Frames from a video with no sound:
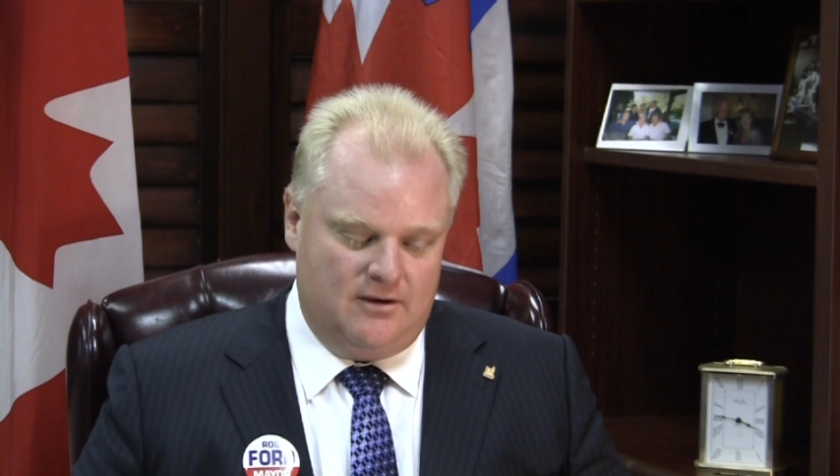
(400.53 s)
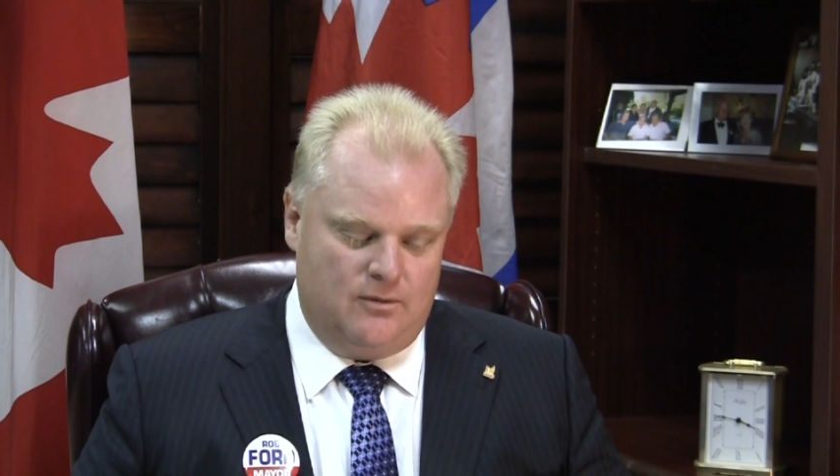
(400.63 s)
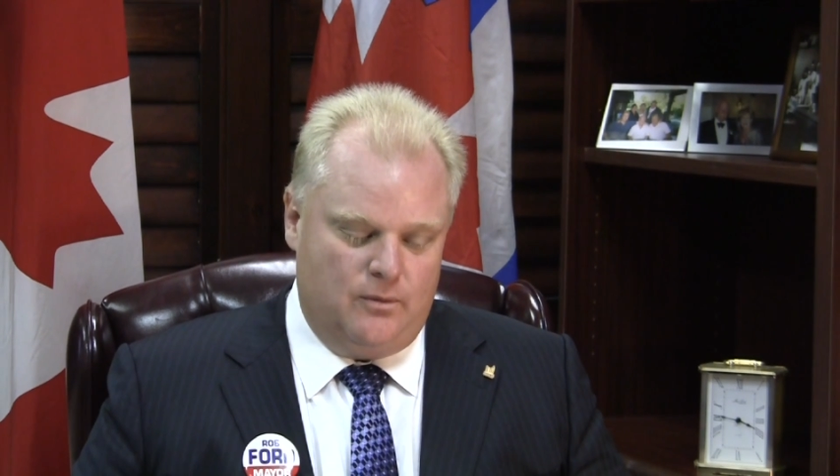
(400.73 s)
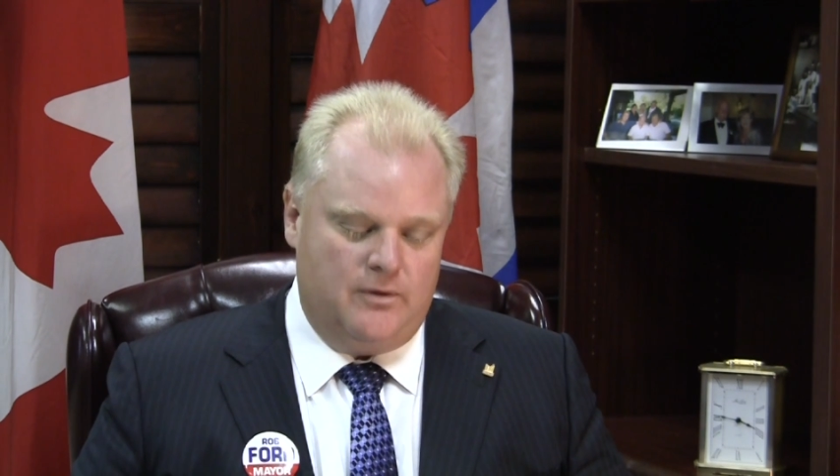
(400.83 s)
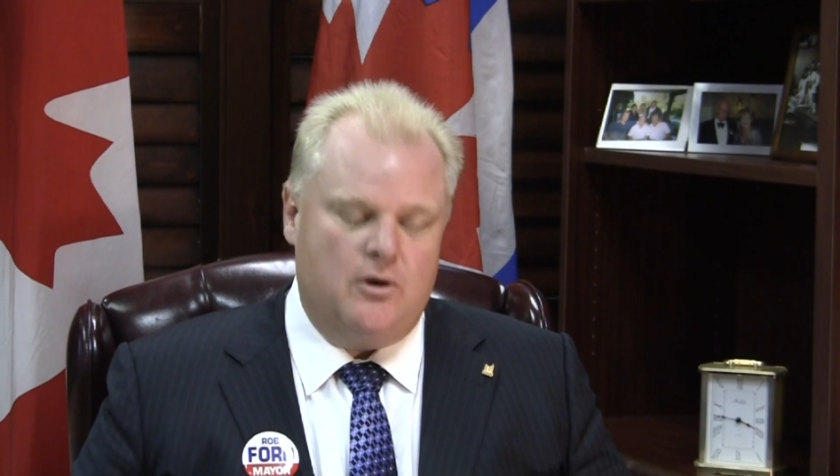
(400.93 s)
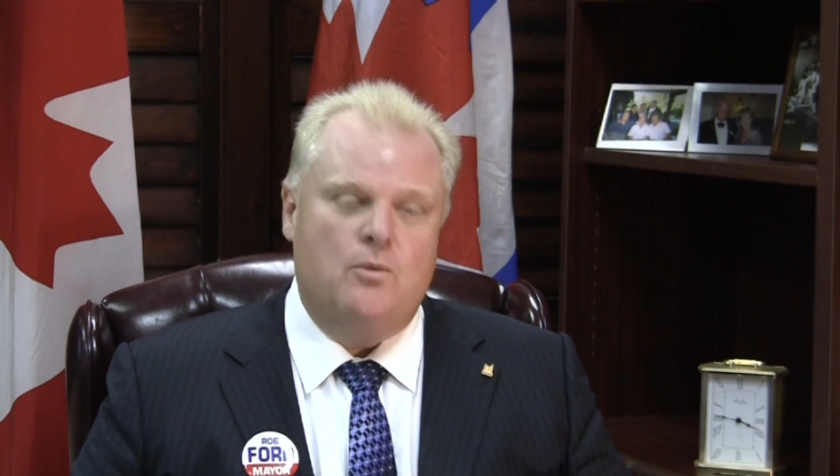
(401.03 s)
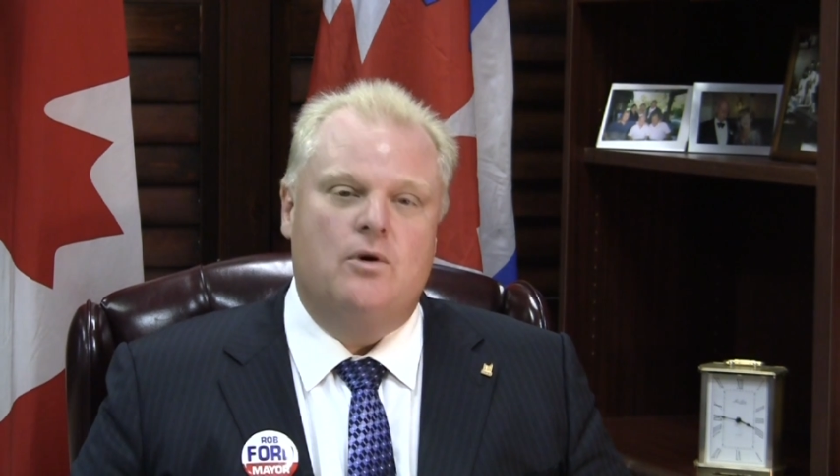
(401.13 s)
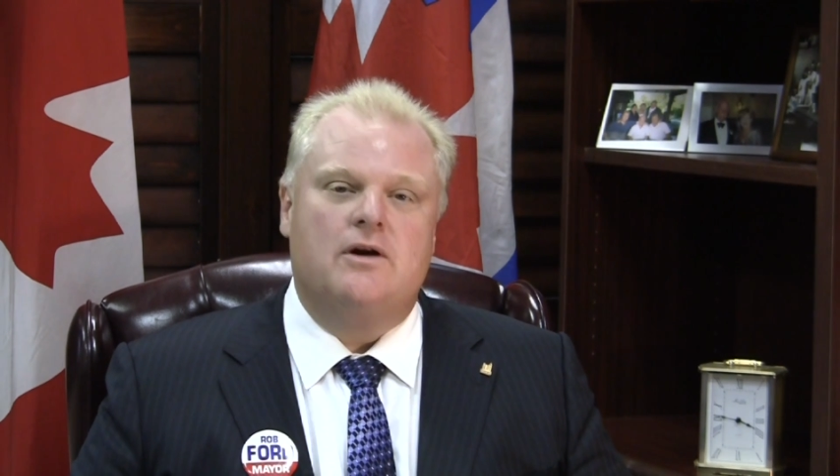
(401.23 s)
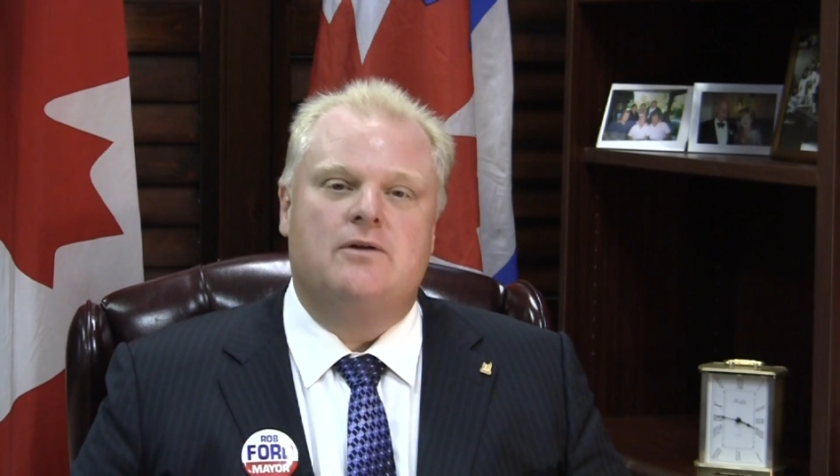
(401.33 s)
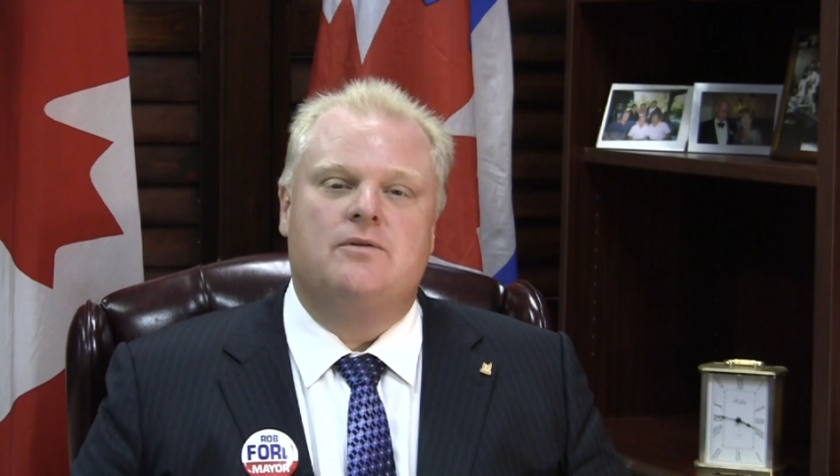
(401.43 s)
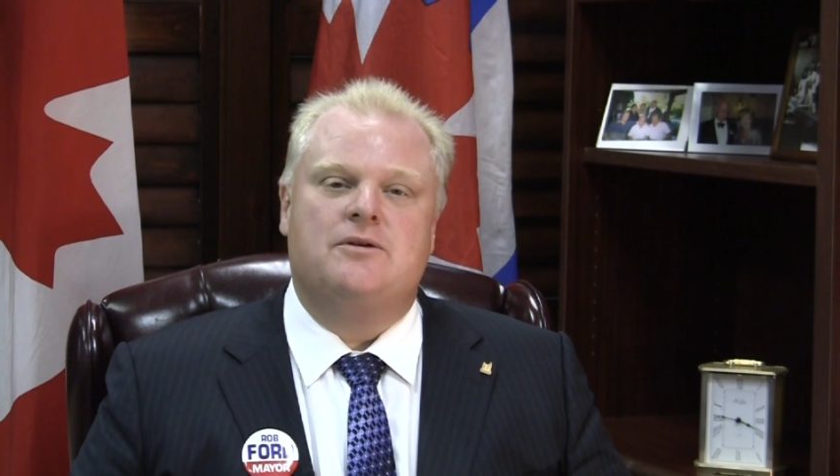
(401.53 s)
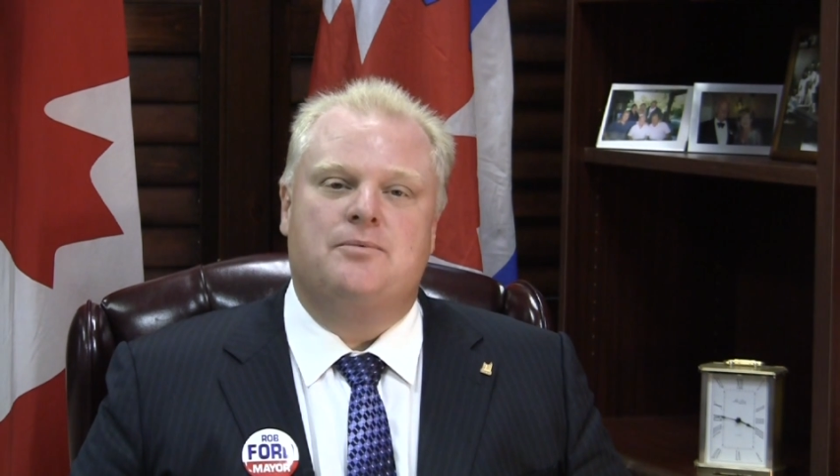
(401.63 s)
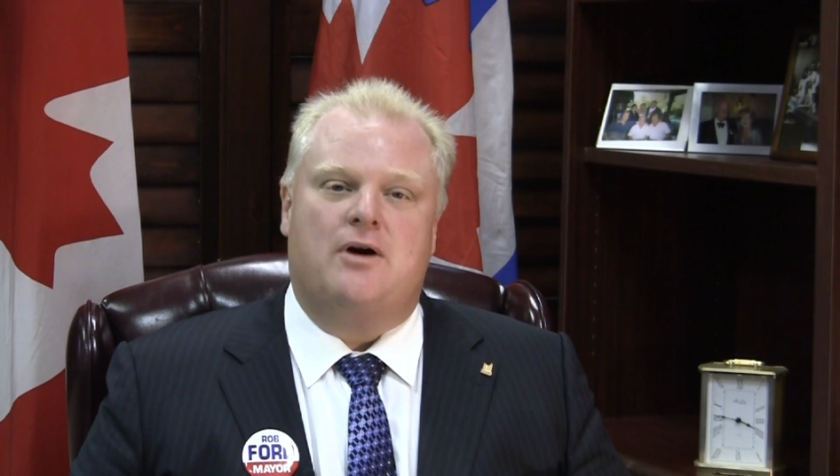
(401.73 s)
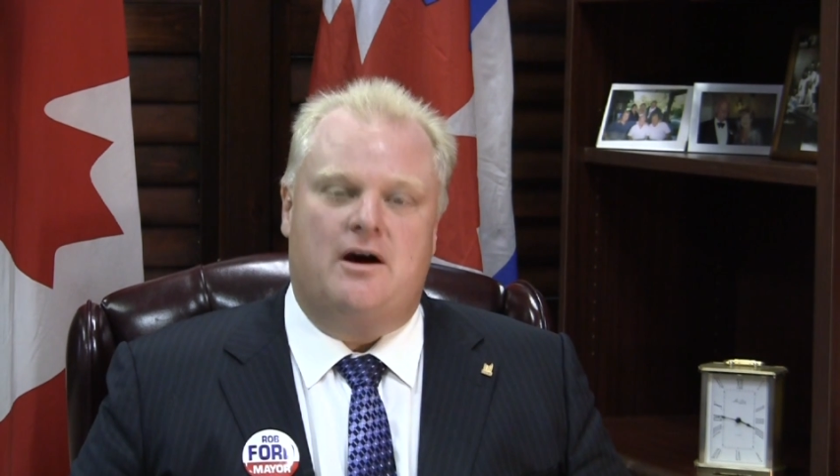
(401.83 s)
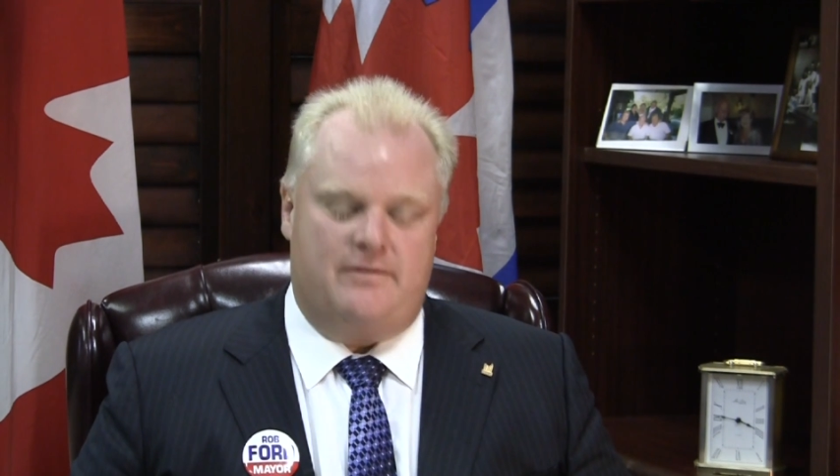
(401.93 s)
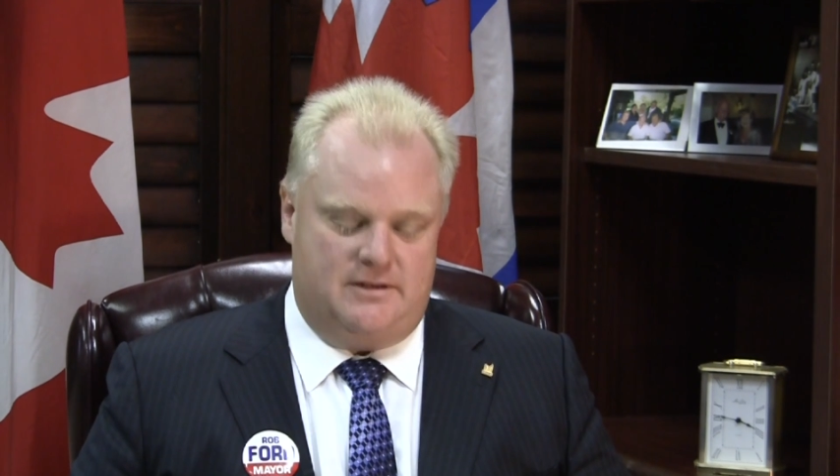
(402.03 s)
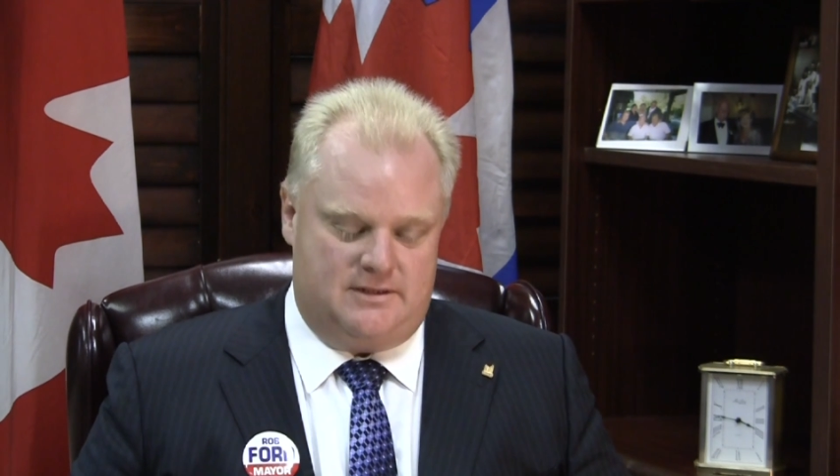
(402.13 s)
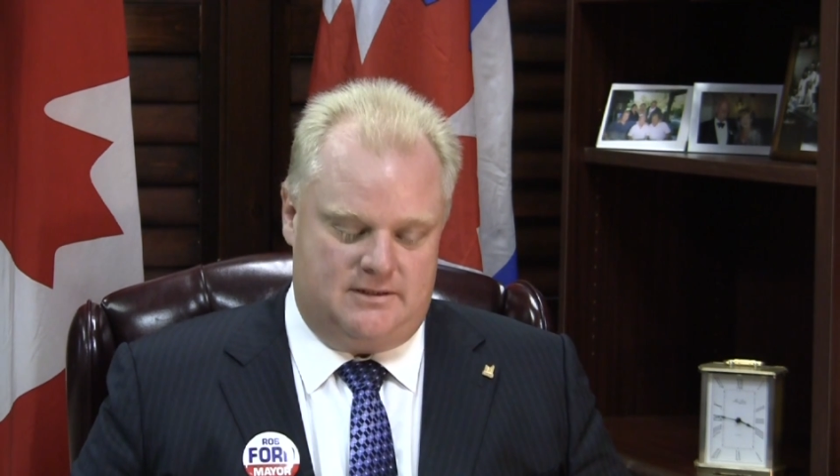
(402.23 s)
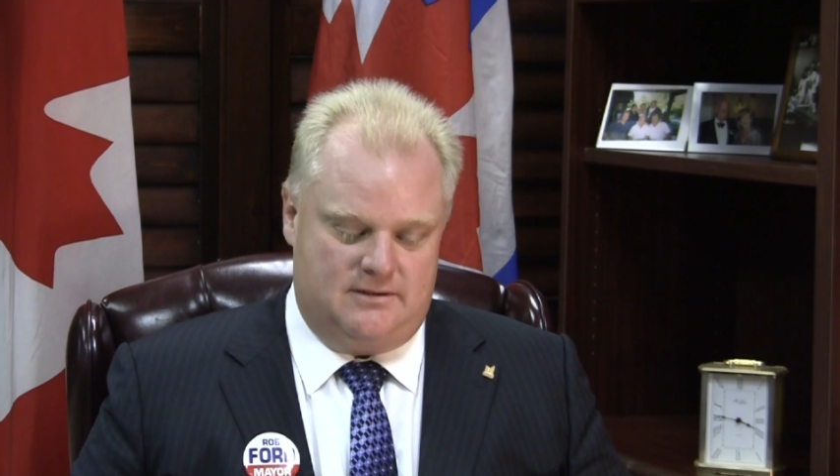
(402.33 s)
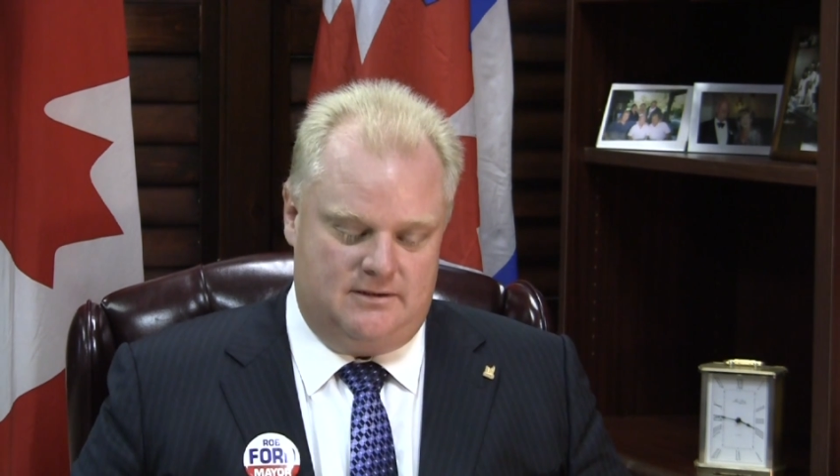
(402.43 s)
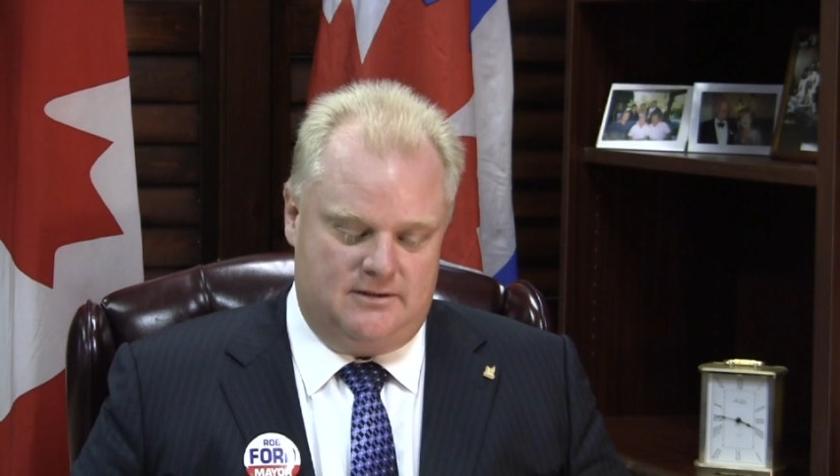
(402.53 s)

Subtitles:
We will work with the province